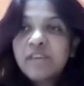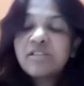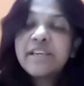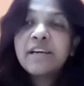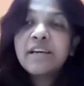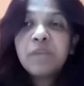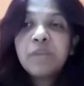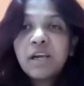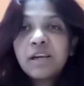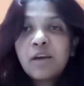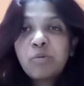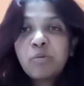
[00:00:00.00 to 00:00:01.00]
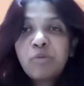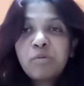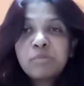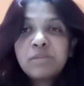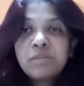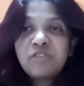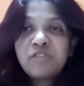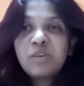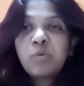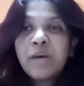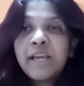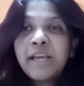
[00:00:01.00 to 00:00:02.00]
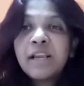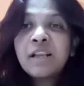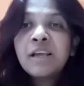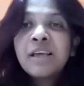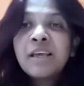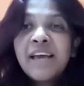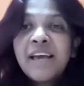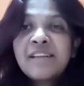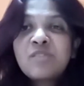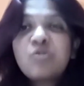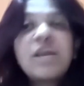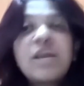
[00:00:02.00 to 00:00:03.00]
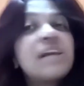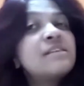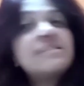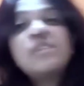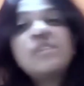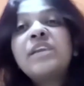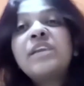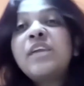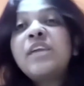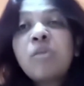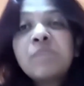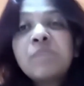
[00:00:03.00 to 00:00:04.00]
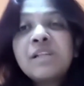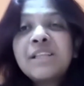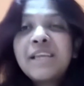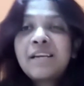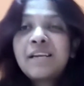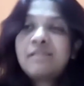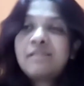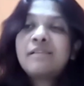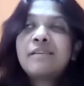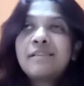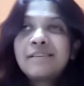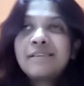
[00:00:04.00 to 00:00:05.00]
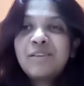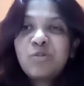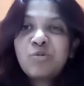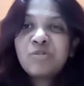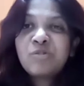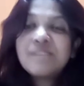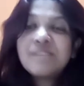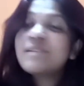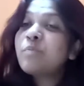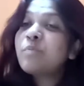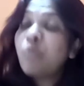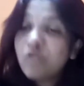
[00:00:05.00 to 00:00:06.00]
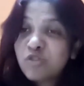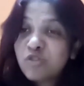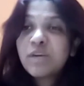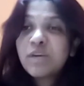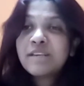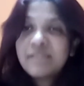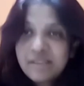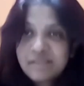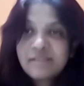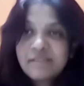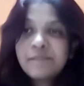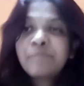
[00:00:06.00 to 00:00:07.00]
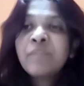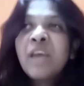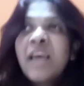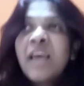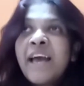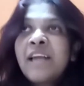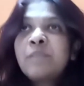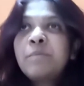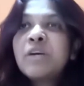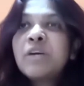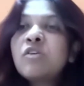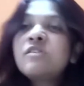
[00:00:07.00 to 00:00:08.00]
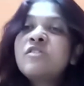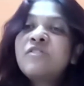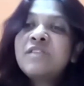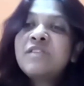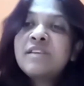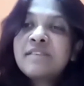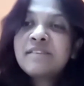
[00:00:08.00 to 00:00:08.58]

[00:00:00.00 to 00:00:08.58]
take a break now probably for a while, and so that is the only normal that is supposed to exist. And because of this